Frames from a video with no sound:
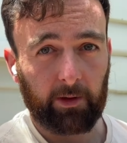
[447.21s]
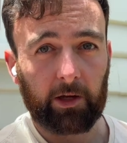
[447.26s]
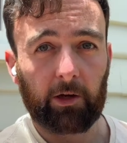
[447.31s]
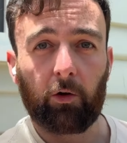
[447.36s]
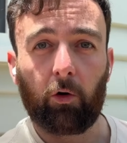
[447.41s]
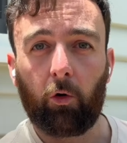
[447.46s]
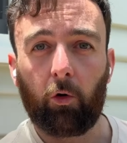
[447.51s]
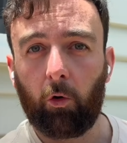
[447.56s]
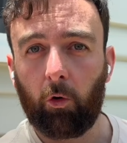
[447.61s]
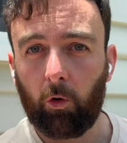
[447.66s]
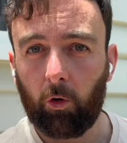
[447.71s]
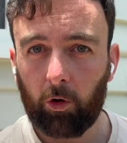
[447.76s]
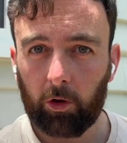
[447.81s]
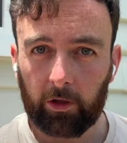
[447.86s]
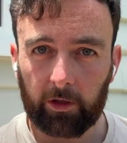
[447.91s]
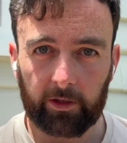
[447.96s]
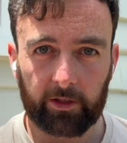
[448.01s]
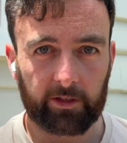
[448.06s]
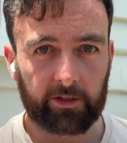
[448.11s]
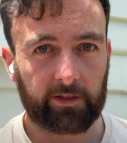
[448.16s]
and
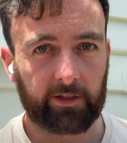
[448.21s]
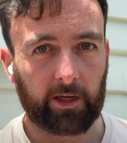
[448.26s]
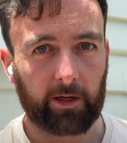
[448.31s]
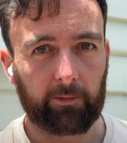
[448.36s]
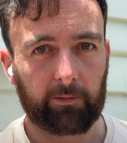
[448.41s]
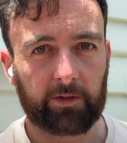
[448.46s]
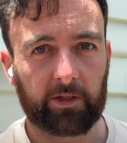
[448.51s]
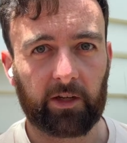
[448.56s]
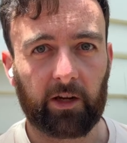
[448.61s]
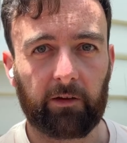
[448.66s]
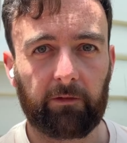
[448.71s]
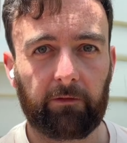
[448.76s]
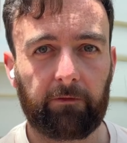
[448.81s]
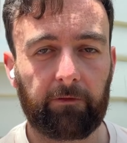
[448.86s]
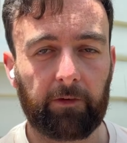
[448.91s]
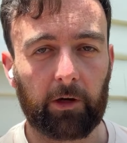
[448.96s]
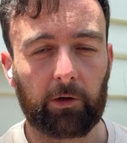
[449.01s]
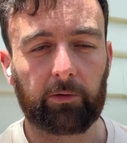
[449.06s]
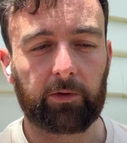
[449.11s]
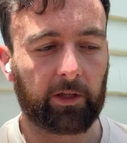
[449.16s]
all of the stems that I
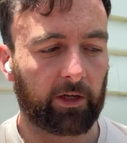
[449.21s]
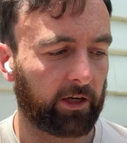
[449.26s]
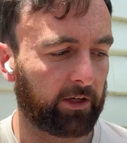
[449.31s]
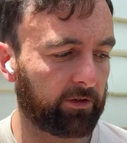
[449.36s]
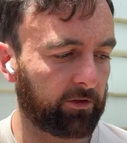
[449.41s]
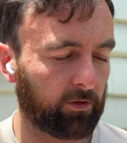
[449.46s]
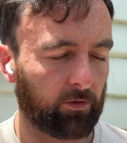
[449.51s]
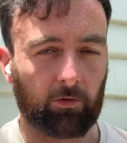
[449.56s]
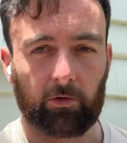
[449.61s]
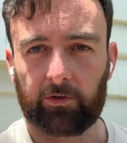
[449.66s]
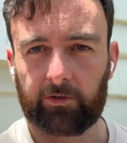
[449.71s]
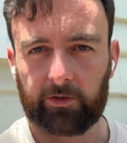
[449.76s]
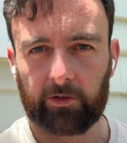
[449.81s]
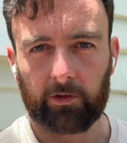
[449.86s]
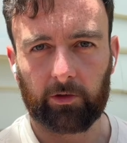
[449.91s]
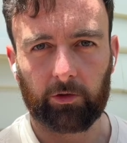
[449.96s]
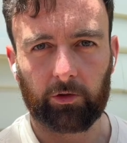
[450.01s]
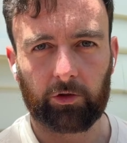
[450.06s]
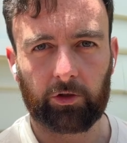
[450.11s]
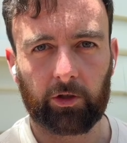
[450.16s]
felt that I saw a
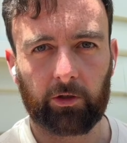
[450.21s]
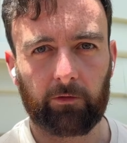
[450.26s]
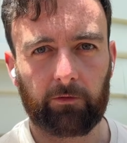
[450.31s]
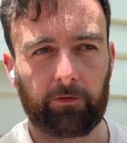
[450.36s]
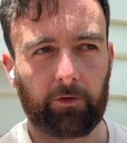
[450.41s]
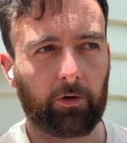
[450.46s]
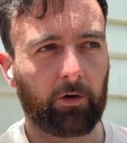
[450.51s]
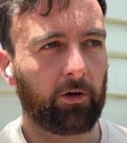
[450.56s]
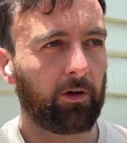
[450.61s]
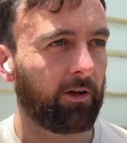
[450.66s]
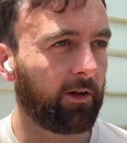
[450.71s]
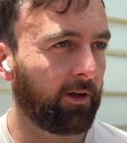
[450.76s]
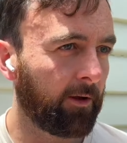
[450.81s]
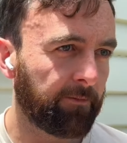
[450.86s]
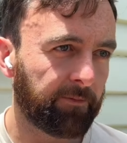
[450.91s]
solution for,